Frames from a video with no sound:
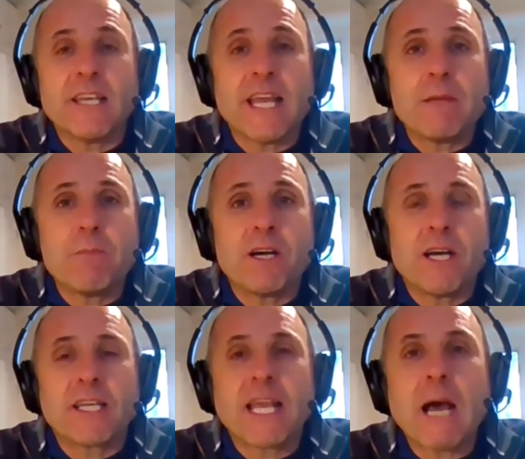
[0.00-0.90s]
labor,
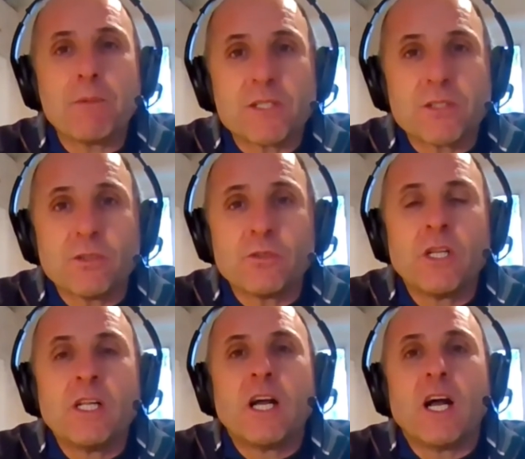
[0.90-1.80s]
and capital
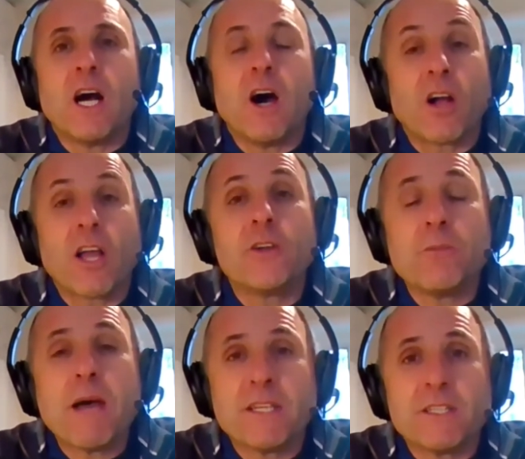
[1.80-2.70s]
are
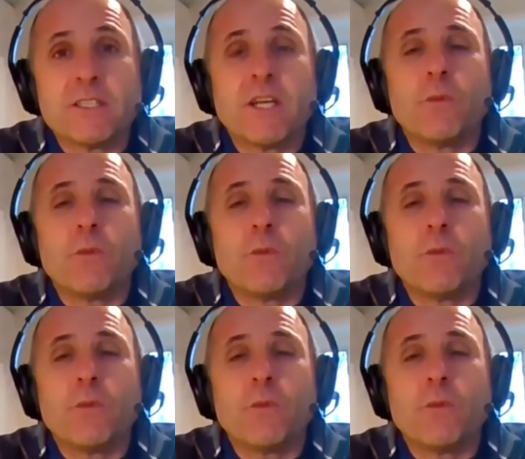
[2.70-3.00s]
codependent,